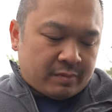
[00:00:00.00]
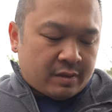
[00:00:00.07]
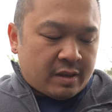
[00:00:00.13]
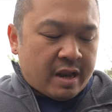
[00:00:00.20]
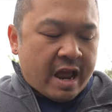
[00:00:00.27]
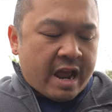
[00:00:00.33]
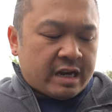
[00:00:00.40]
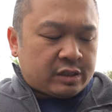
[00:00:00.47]

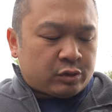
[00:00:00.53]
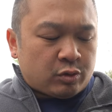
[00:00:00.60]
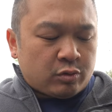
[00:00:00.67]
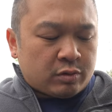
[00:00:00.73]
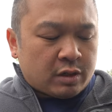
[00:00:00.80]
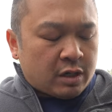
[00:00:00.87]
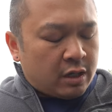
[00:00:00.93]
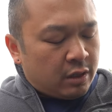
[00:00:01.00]

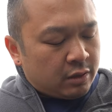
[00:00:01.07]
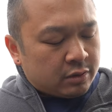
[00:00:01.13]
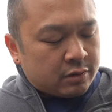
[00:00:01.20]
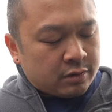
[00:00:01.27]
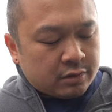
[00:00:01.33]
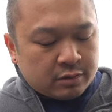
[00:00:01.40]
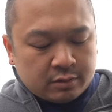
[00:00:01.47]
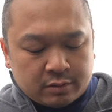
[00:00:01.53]
natural
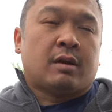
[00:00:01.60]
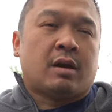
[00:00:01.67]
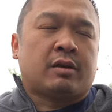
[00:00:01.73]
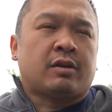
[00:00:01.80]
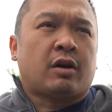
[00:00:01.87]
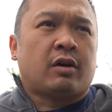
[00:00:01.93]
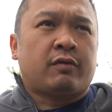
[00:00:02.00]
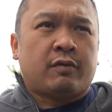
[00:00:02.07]
color I
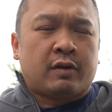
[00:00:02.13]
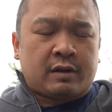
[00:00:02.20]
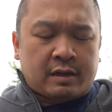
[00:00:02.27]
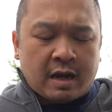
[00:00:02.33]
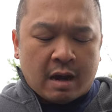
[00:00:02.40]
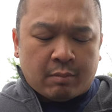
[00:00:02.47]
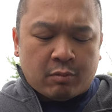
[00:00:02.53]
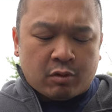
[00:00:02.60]
thought it would
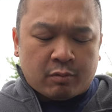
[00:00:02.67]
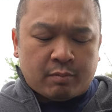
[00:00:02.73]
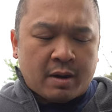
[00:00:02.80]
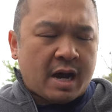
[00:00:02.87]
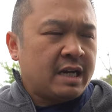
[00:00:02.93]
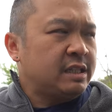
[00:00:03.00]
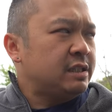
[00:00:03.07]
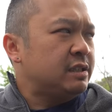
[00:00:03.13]
have got more
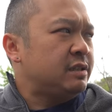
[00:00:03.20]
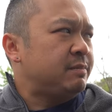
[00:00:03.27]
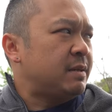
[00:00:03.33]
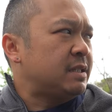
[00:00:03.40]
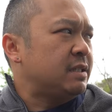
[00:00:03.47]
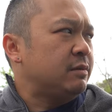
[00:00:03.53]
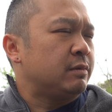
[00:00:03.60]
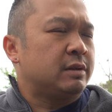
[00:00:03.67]
bites,
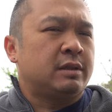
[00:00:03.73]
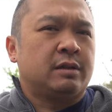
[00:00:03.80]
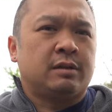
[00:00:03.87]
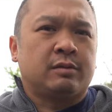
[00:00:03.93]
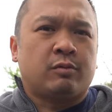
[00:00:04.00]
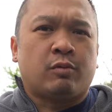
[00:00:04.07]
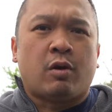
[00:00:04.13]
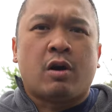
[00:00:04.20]
especially with
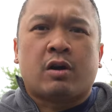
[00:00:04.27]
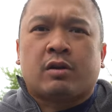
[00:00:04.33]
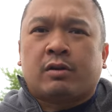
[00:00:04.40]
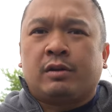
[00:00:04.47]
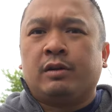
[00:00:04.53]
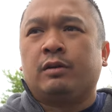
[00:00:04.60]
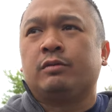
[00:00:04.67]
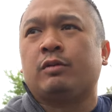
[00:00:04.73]
the water,
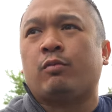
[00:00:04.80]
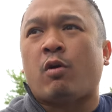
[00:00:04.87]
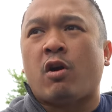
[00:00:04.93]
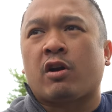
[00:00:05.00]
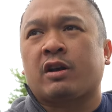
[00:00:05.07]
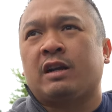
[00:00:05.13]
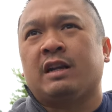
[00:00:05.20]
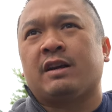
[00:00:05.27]
you know, the
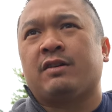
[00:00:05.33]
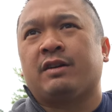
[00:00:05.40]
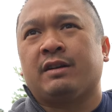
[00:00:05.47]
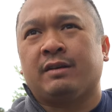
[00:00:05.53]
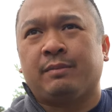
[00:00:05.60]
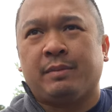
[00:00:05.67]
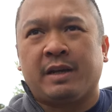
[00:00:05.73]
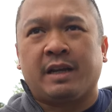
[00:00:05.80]
water
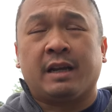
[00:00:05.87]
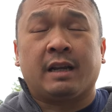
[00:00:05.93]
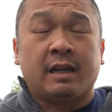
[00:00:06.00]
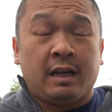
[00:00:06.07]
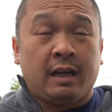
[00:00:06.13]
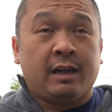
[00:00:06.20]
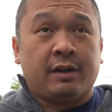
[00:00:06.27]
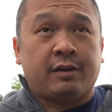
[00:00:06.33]
clarity being
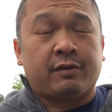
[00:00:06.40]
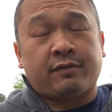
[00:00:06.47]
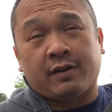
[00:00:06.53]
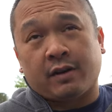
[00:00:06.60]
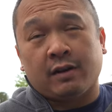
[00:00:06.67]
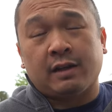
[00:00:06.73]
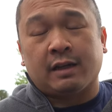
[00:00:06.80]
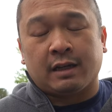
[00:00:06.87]
clear,
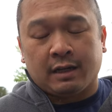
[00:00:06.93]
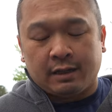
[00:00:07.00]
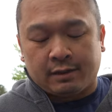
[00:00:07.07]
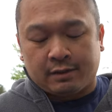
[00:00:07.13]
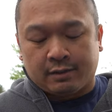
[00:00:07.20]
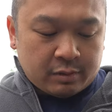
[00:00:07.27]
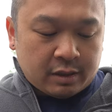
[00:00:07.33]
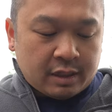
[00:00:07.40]
fairly
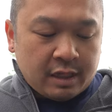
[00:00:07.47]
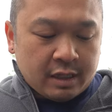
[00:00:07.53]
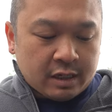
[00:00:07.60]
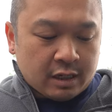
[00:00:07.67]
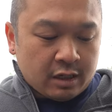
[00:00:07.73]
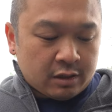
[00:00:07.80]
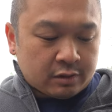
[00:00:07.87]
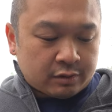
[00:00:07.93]
clear. The key
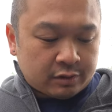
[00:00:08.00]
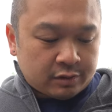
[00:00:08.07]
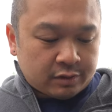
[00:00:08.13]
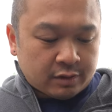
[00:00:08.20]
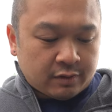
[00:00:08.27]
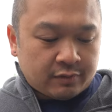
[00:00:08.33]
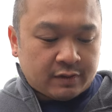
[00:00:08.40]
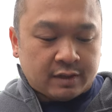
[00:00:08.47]

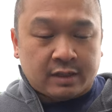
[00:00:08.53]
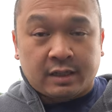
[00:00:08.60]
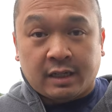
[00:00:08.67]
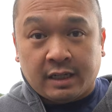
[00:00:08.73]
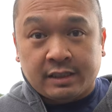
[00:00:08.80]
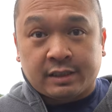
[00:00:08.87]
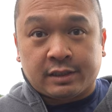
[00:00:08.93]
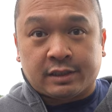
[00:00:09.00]
colors of the
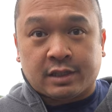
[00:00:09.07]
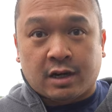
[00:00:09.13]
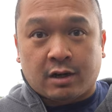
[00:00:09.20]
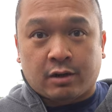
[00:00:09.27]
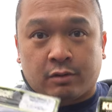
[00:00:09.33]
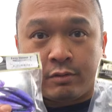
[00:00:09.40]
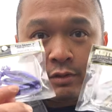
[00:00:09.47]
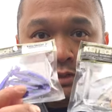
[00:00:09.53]
Easy
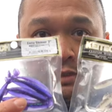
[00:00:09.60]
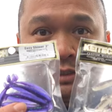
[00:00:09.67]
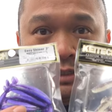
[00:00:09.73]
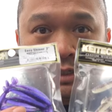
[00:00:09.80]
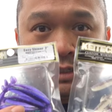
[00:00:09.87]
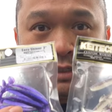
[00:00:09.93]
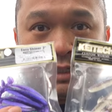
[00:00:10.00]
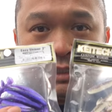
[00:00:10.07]
Shiner was
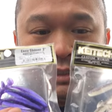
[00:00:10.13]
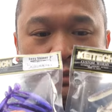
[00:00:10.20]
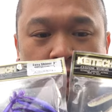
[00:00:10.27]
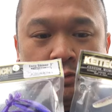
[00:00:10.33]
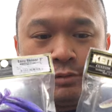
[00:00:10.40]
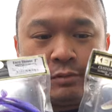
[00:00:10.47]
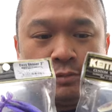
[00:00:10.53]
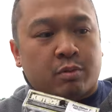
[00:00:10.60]
uh, these
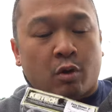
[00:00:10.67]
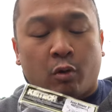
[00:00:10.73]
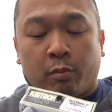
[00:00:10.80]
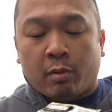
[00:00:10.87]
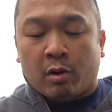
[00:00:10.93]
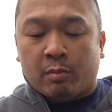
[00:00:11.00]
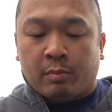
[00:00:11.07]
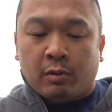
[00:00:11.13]
two, Pro
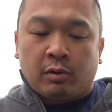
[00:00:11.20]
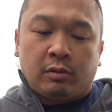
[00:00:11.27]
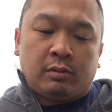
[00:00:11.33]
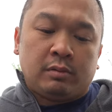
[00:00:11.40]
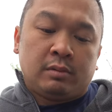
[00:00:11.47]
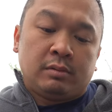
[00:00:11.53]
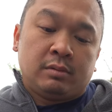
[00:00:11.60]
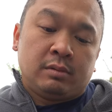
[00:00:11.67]
Purple
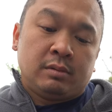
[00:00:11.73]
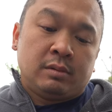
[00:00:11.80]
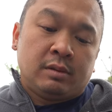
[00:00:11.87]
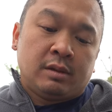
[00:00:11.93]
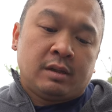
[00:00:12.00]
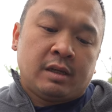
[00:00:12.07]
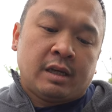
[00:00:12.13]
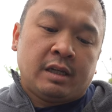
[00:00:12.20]

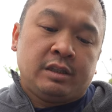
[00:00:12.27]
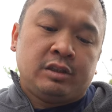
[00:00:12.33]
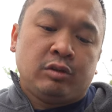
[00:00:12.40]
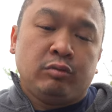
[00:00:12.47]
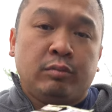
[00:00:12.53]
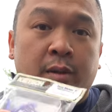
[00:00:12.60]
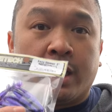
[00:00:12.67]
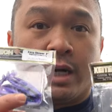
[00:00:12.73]
and
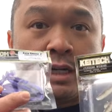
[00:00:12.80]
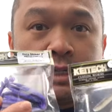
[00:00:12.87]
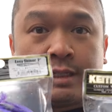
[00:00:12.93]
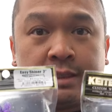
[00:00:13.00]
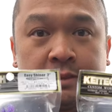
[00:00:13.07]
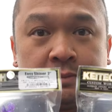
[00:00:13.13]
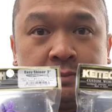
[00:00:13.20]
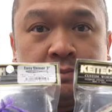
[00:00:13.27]
Junebug.
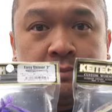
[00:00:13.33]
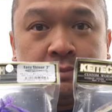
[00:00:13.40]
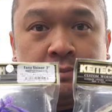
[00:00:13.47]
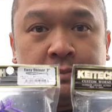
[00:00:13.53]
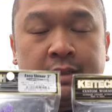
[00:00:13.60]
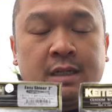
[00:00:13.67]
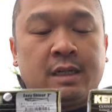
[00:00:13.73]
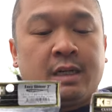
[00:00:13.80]

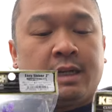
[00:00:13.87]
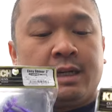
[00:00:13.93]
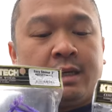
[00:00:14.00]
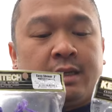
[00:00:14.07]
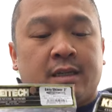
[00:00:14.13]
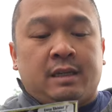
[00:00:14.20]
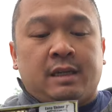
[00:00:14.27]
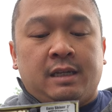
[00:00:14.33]

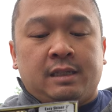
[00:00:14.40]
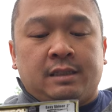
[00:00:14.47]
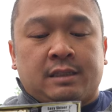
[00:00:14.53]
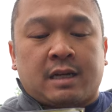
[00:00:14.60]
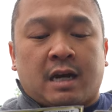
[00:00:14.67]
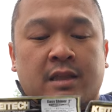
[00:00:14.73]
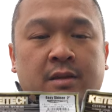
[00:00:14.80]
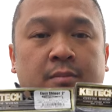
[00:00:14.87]
These
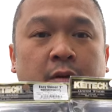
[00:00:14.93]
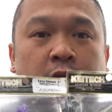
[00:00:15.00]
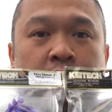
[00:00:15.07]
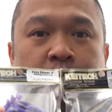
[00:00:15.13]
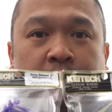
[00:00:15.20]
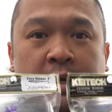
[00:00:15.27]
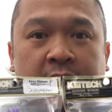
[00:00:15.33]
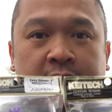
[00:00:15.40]
got the
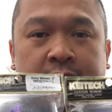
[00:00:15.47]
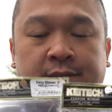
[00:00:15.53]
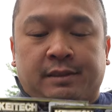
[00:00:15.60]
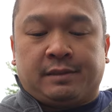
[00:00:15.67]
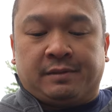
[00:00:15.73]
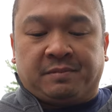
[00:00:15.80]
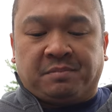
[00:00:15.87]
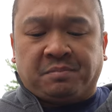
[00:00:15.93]
most
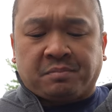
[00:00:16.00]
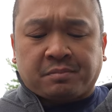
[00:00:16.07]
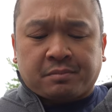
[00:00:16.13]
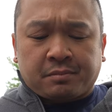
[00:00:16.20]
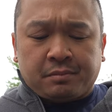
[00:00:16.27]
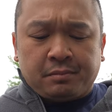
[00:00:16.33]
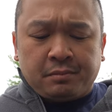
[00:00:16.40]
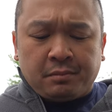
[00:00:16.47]
bites,
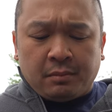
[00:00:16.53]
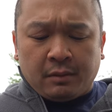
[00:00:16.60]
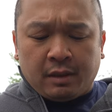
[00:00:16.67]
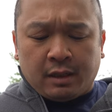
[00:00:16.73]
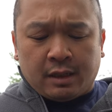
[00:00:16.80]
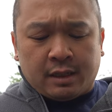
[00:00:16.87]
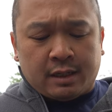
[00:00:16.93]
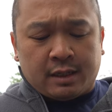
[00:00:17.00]

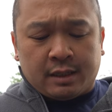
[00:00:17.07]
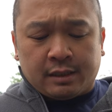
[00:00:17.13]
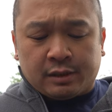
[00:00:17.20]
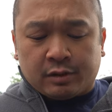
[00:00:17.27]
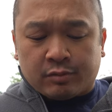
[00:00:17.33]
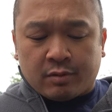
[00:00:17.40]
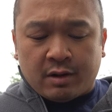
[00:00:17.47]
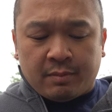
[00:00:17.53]
and
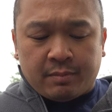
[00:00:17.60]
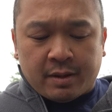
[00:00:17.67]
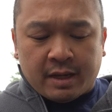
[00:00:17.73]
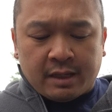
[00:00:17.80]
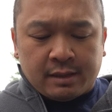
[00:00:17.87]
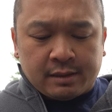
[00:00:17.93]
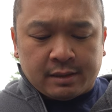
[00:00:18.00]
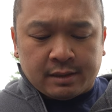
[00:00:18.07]
it's great
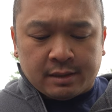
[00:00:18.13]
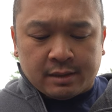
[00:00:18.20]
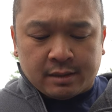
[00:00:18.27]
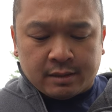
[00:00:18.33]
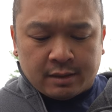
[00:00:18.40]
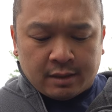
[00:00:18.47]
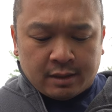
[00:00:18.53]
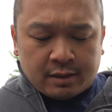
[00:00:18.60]
bait.
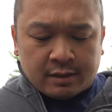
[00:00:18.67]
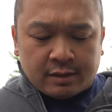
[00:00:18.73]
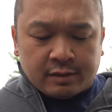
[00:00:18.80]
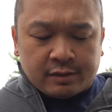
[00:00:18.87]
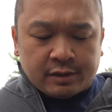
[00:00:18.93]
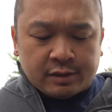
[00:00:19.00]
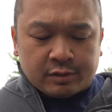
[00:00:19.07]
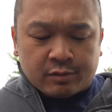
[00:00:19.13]

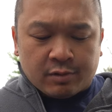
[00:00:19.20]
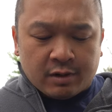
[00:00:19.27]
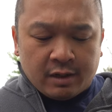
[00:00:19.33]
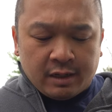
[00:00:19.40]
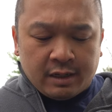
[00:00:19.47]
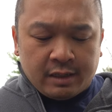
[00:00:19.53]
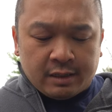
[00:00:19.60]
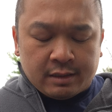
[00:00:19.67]
They're just
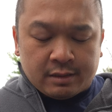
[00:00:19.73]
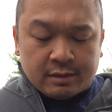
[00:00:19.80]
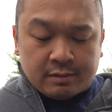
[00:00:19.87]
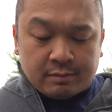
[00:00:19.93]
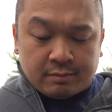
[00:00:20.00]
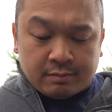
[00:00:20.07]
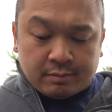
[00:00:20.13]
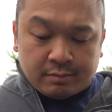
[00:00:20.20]
really,
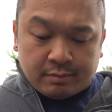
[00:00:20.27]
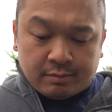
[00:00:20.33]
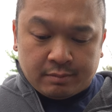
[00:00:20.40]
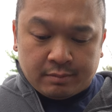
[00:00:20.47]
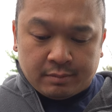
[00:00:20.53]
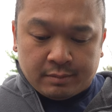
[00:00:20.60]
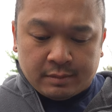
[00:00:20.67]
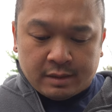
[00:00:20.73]
um,
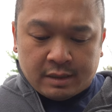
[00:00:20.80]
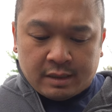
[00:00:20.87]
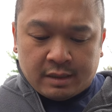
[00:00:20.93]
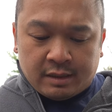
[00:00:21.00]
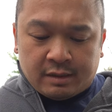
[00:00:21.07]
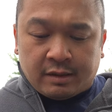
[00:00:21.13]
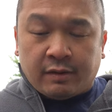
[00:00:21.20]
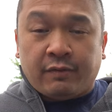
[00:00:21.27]

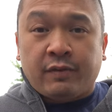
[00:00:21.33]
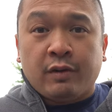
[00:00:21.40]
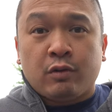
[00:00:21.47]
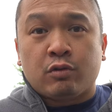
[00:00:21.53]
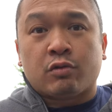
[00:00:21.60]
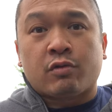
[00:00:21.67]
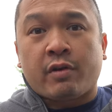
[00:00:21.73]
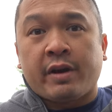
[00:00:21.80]
they
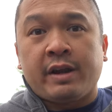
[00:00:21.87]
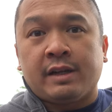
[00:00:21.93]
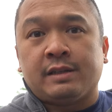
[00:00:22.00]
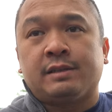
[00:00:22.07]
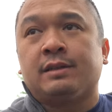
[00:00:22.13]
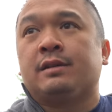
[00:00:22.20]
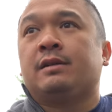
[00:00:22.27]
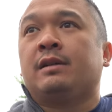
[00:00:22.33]
feel
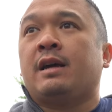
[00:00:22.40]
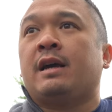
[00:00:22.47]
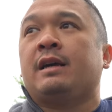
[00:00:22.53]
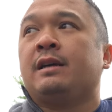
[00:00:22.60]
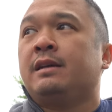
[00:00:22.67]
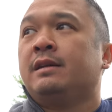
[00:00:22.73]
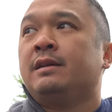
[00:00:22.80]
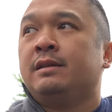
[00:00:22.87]
great.
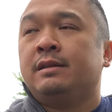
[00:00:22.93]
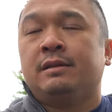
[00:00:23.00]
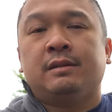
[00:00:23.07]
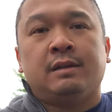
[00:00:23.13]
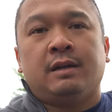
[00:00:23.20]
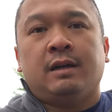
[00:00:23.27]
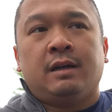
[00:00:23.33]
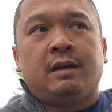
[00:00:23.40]
Like,
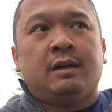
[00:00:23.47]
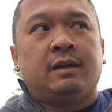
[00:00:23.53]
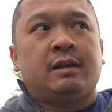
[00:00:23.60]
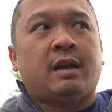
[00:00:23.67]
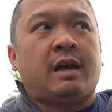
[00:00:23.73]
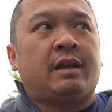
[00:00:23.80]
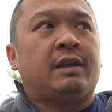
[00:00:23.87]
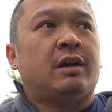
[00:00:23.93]

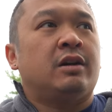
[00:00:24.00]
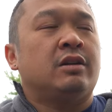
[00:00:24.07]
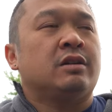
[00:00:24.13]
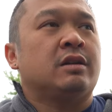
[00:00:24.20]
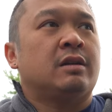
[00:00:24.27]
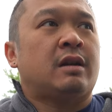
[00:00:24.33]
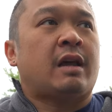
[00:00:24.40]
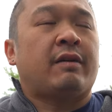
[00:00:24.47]
like the
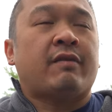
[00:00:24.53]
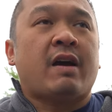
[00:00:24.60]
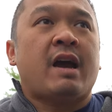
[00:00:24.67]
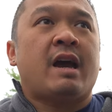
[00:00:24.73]
hook. Like if I